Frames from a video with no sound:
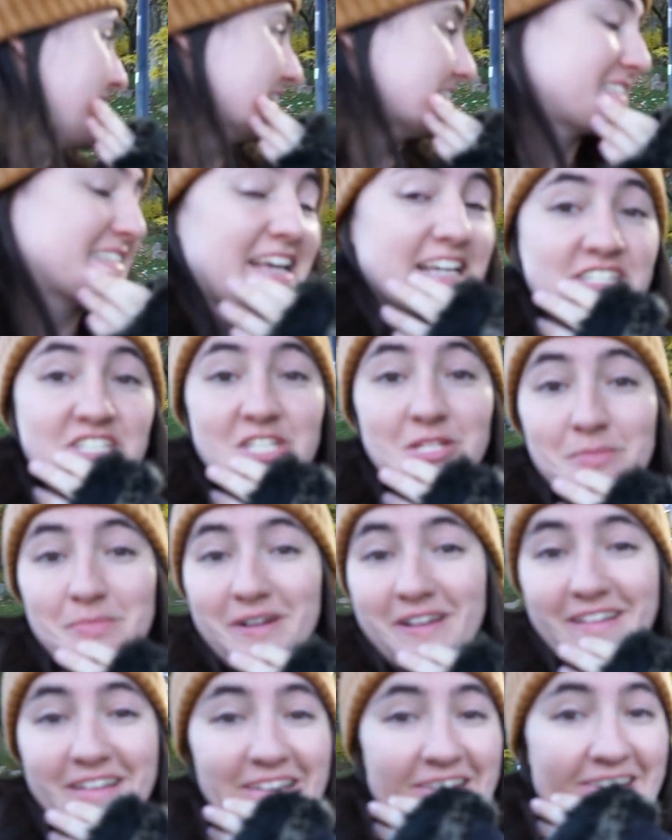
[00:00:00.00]
Sketchy, but
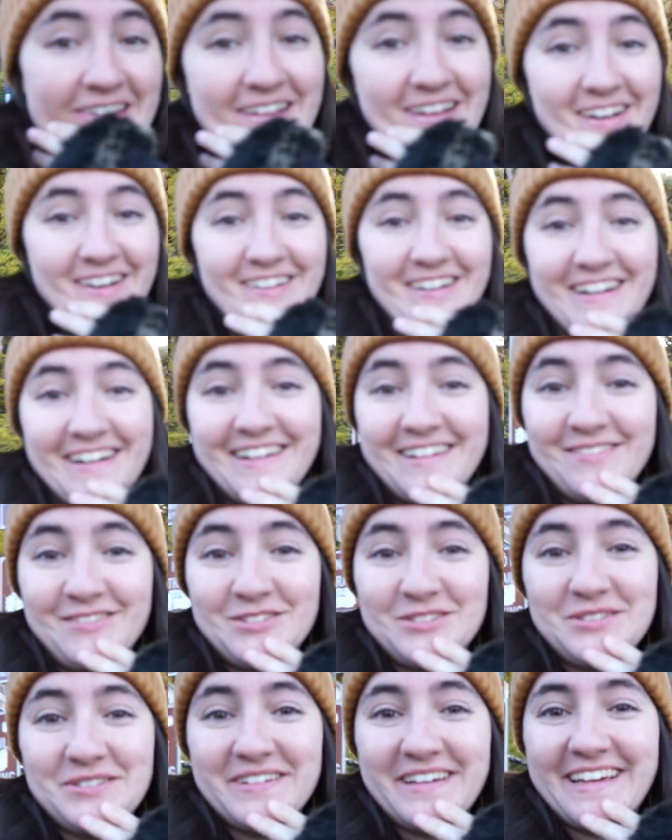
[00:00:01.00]
all right, we'll
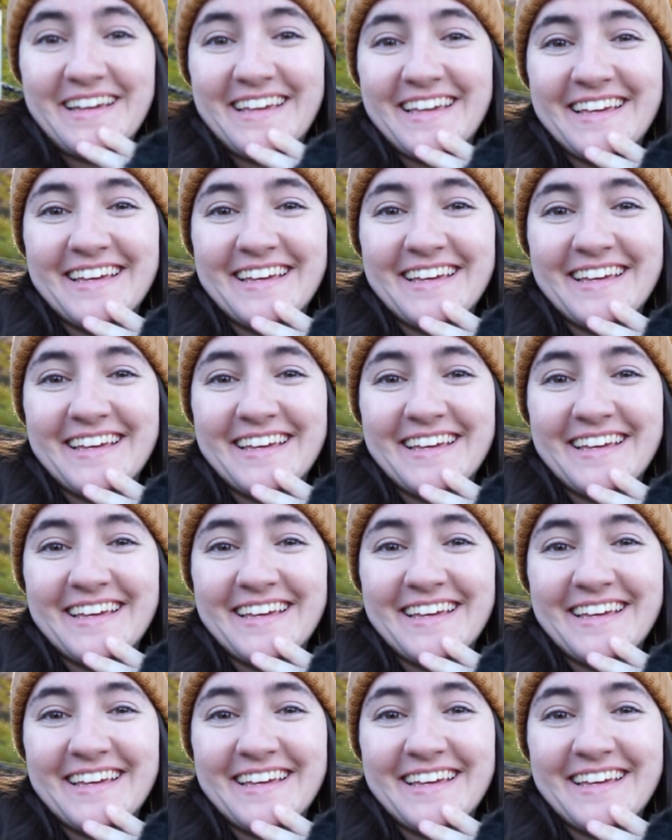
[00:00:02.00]
do it.